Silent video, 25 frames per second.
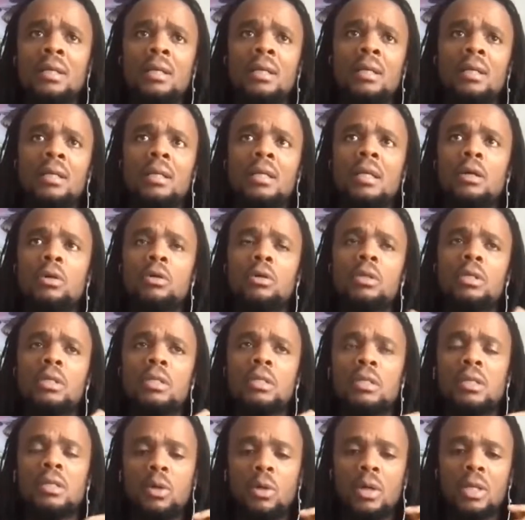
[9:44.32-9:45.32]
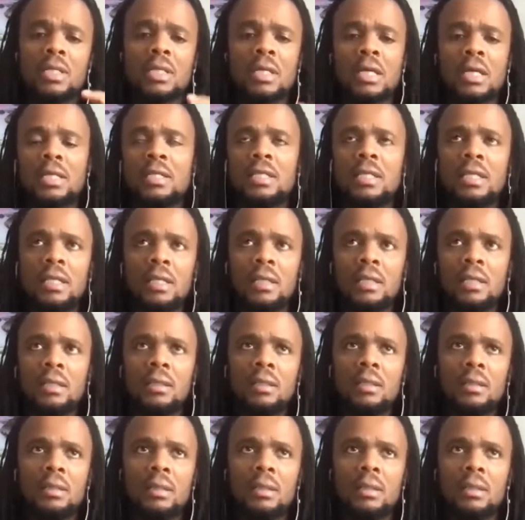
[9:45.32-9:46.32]
there were
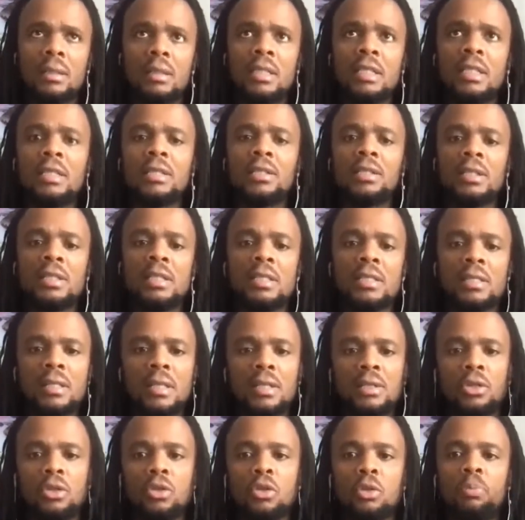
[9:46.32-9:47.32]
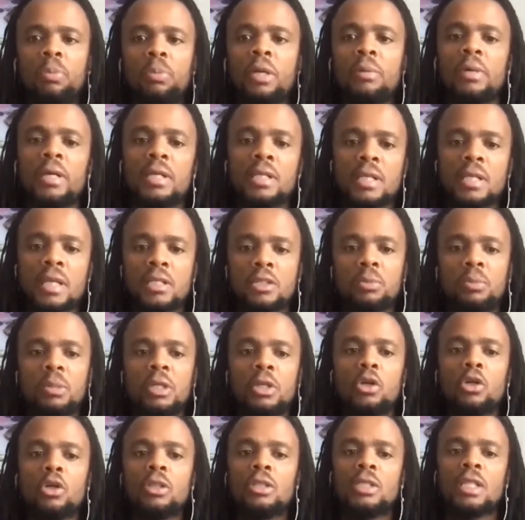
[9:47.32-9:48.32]
certain decrees that payments has to be
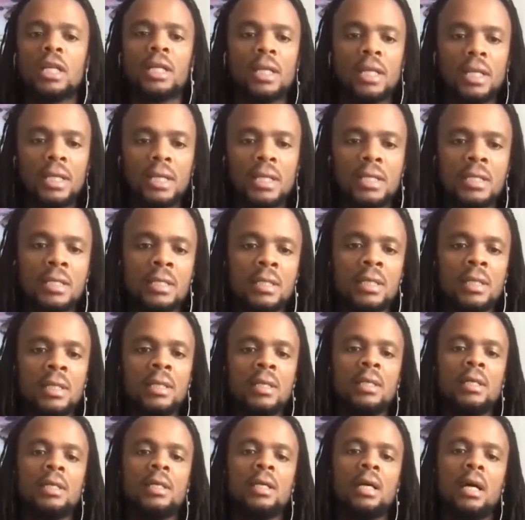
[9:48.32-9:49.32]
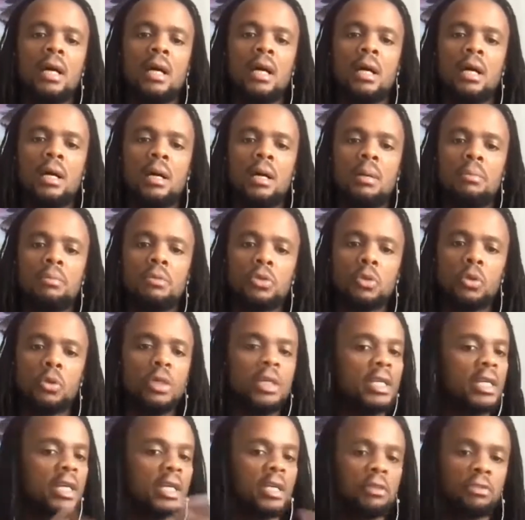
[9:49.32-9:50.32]
contactless. So
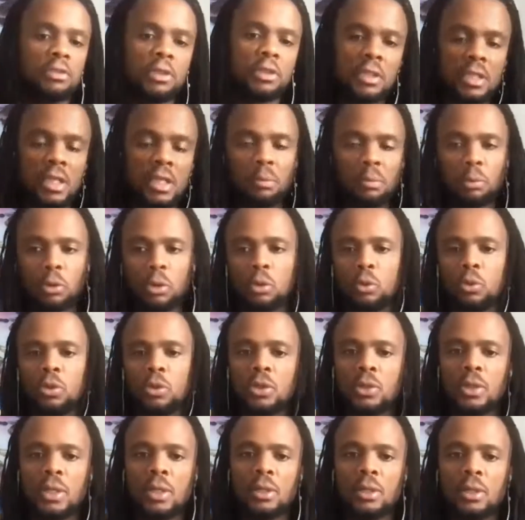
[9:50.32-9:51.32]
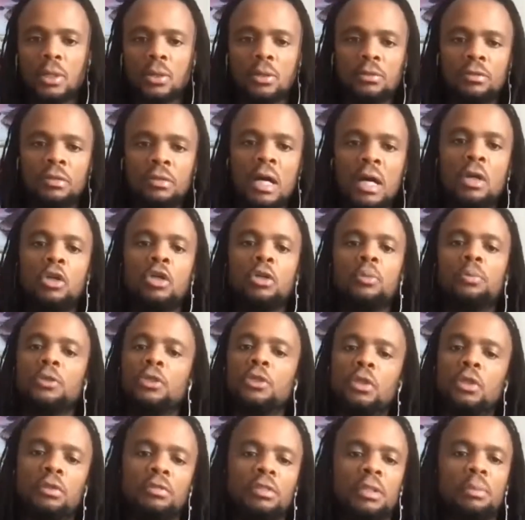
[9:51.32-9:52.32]
in Kenya, for example, we saw a lot of
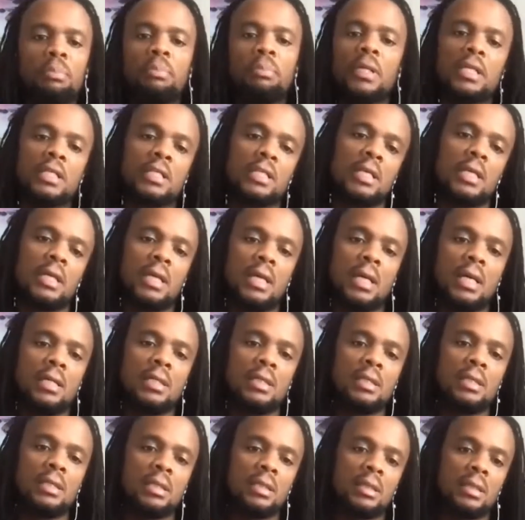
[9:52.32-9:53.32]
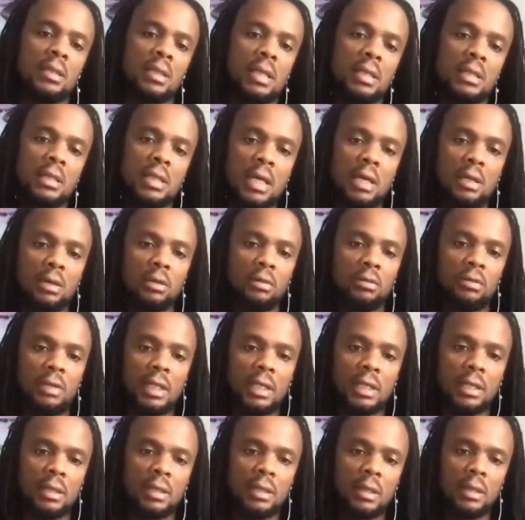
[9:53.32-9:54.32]
adoption of M-Pesa as kind of
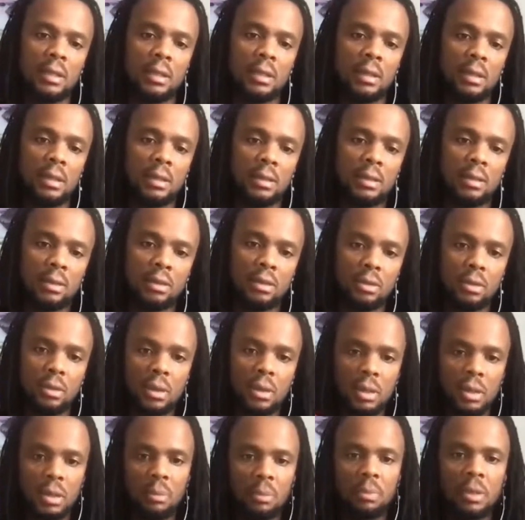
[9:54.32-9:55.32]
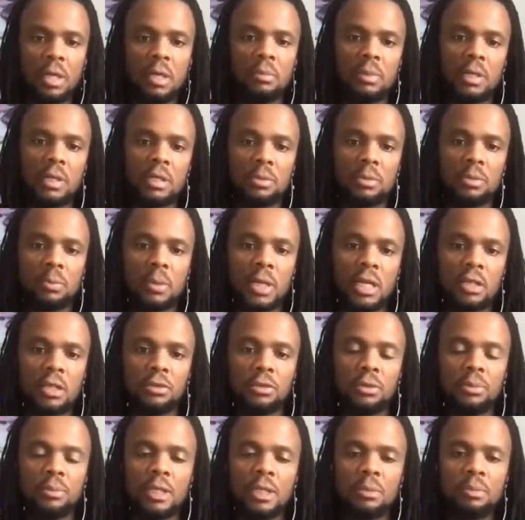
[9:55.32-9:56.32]
like the payment
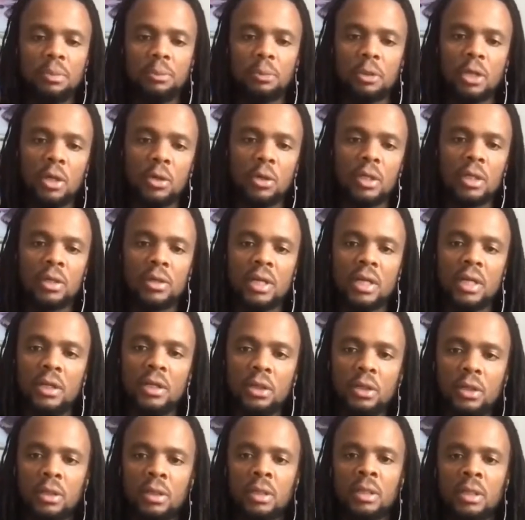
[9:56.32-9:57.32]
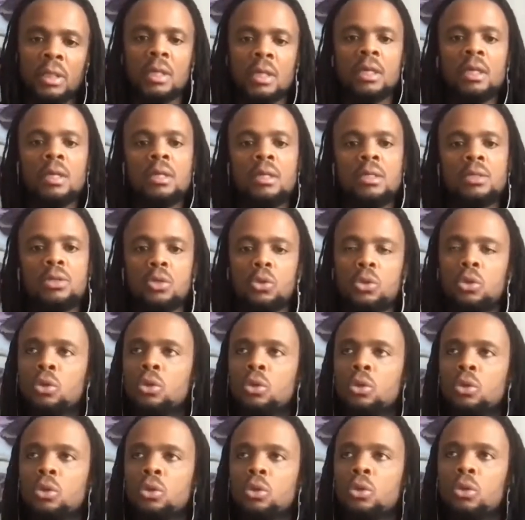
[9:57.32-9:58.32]
platform that people are going to ride on.
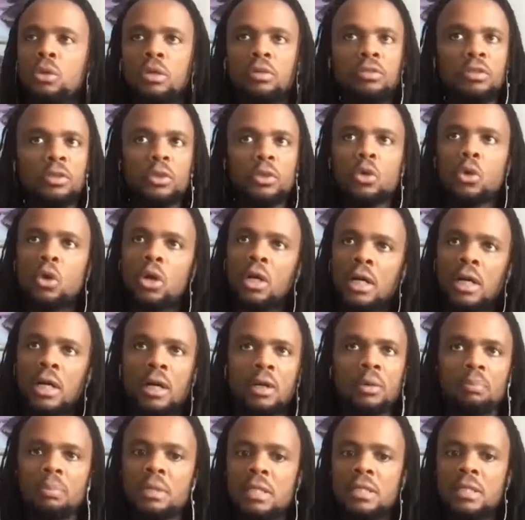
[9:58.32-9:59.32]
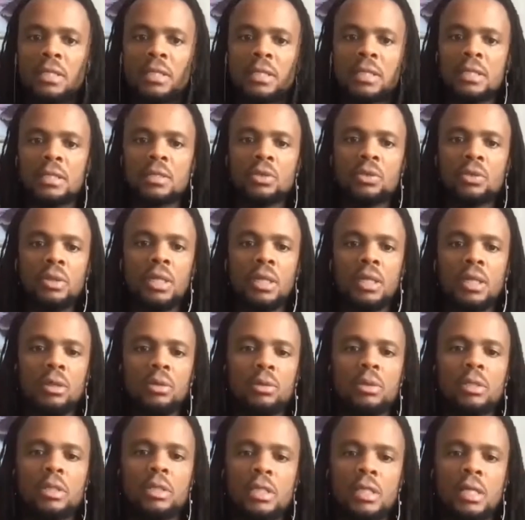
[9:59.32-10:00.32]
So if you go around businesses today, you'll
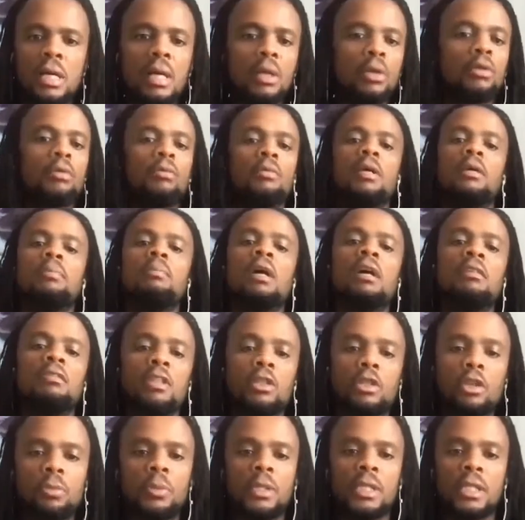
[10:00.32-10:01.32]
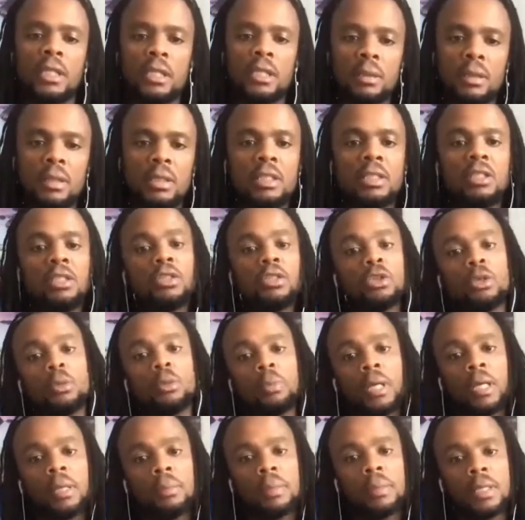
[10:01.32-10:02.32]
see a lot of them have adopted digital
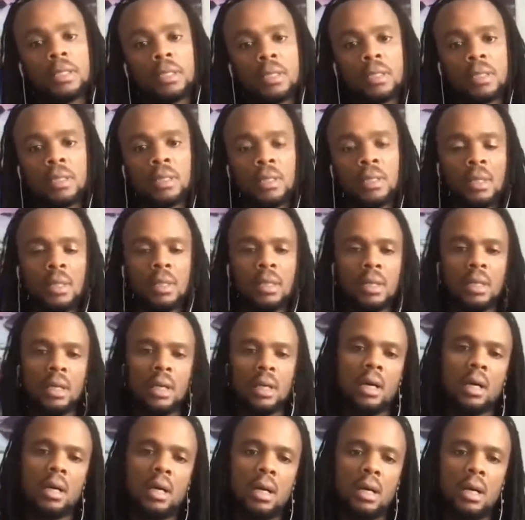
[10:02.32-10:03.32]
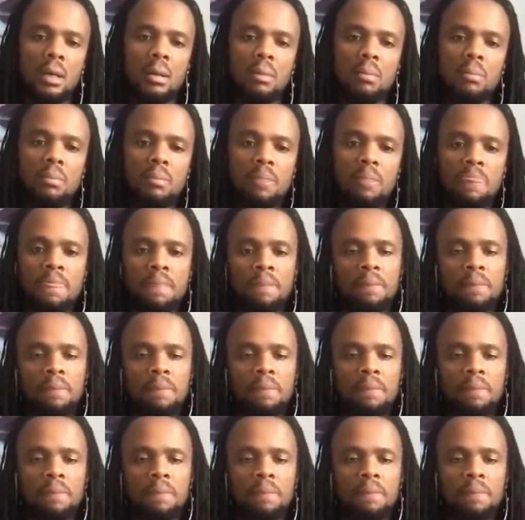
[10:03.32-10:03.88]
payments. On